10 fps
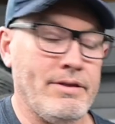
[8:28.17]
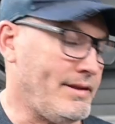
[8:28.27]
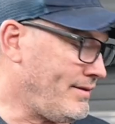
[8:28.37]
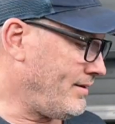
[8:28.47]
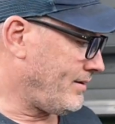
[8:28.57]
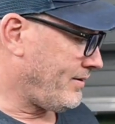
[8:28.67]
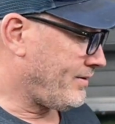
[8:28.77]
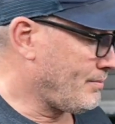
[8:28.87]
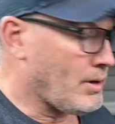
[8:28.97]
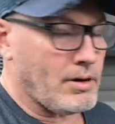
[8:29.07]
this is a
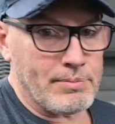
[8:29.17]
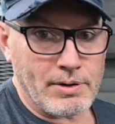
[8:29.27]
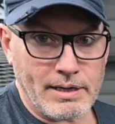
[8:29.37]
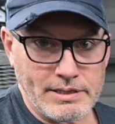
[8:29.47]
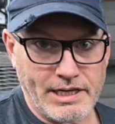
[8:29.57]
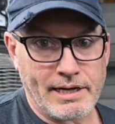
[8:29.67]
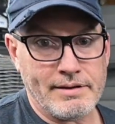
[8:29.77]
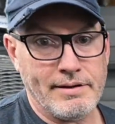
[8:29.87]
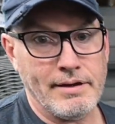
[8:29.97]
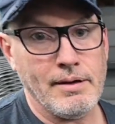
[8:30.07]
small
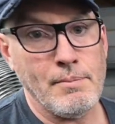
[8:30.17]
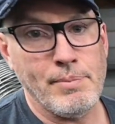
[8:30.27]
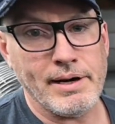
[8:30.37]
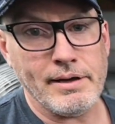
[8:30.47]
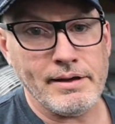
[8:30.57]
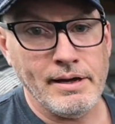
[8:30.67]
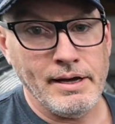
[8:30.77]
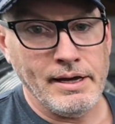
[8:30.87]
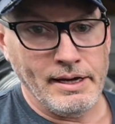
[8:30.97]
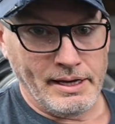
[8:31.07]
project, but
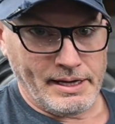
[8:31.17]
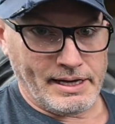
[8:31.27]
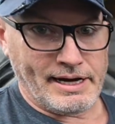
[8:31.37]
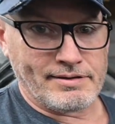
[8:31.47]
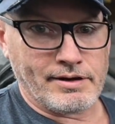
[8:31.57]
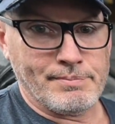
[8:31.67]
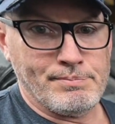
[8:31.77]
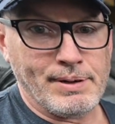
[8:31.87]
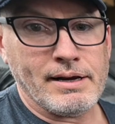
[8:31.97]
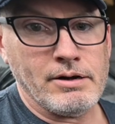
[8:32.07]
it has a
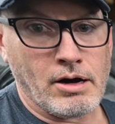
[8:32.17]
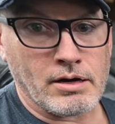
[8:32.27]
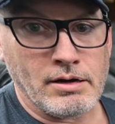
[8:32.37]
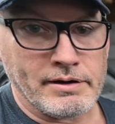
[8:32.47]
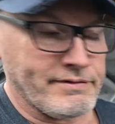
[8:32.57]
big knock-on